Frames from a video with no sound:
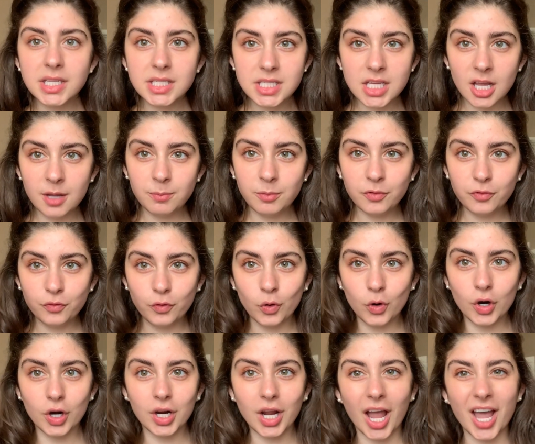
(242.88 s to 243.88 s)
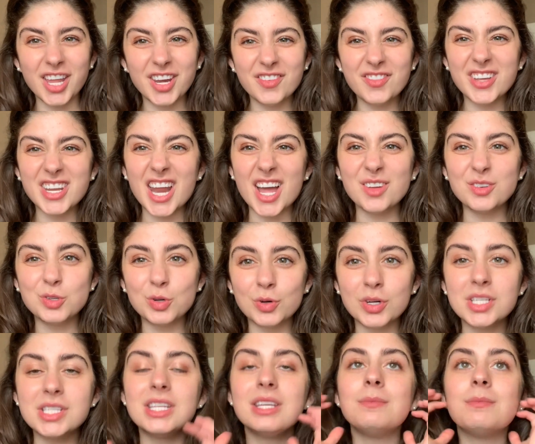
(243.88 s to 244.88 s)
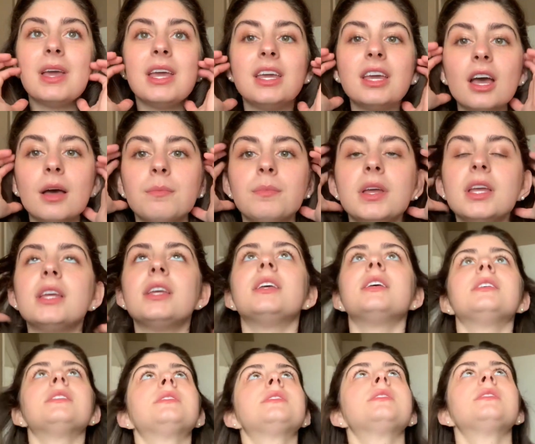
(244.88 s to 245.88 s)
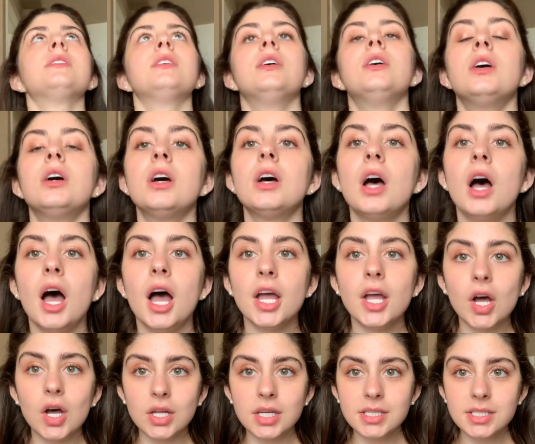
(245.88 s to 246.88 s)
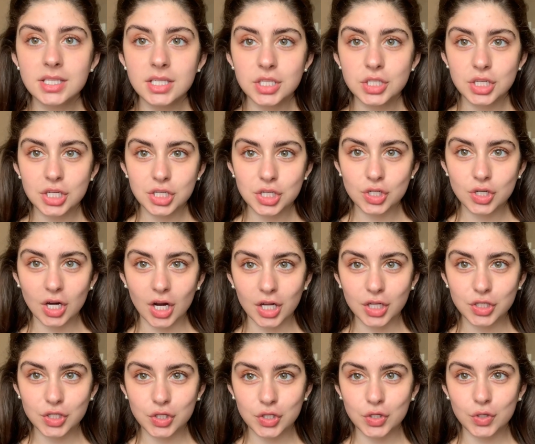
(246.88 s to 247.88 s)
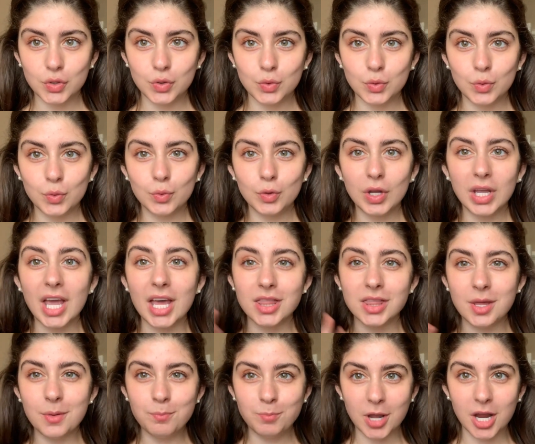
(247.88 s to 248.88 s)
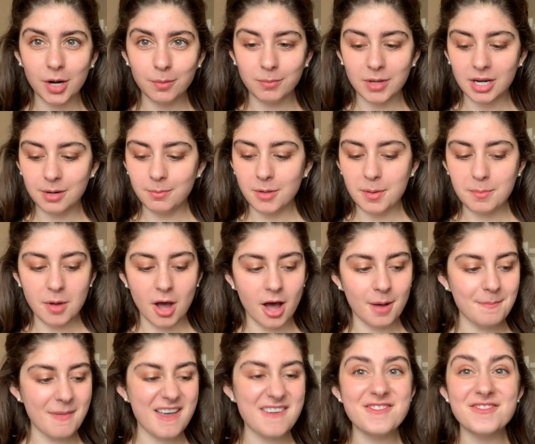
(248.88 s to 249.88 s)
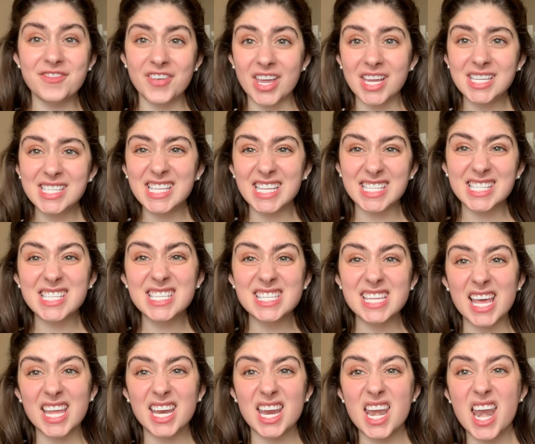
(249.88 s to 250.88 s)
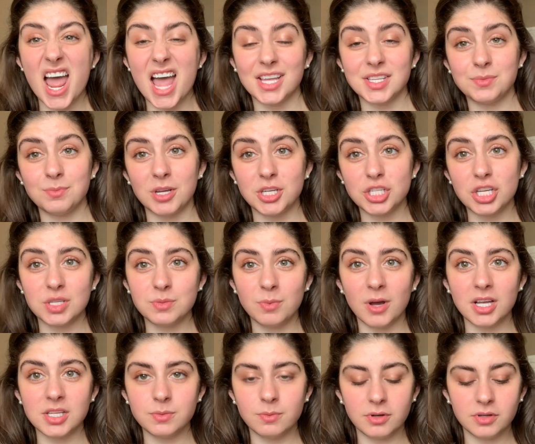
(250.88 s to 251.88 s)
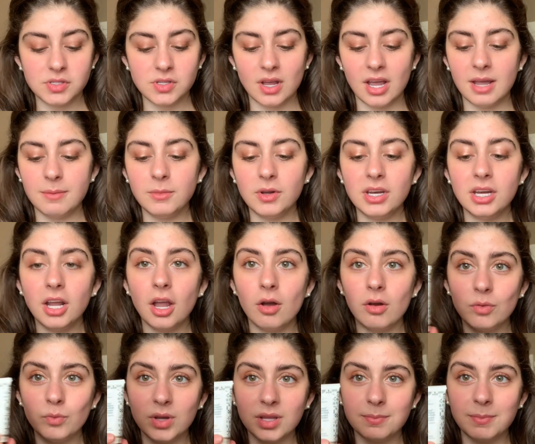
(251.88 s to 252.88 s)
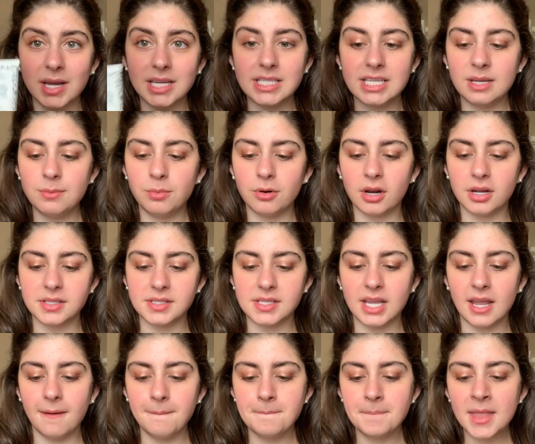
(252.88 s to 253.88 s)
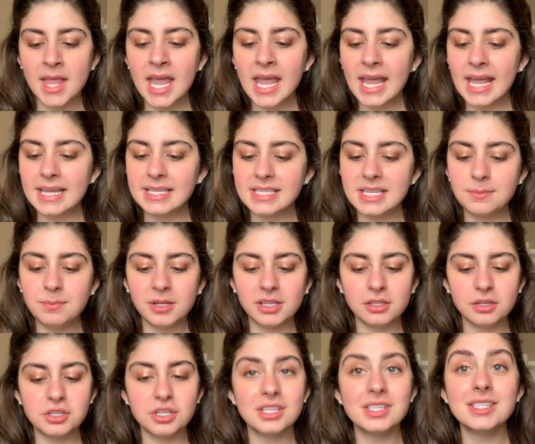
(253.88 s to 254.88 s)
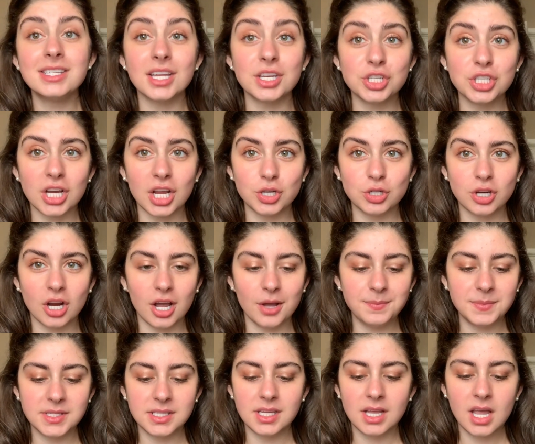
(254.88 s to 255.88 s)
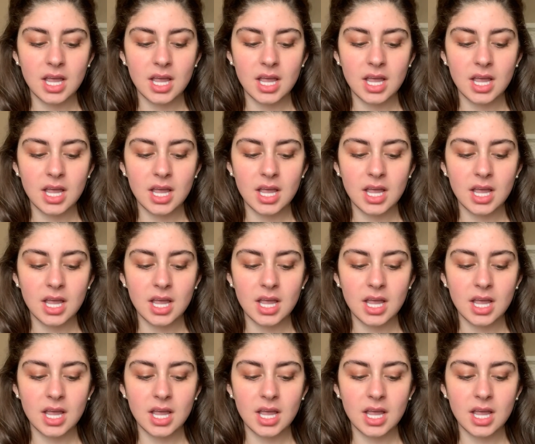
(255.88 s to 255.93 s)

tip for kind of an outdoorsy makeup is I honestly just try to get the bare minimum on my face and set it as much as possible. So I'm going to go in with my Deep Bronzy Anti-Pollution Sunshine Drops.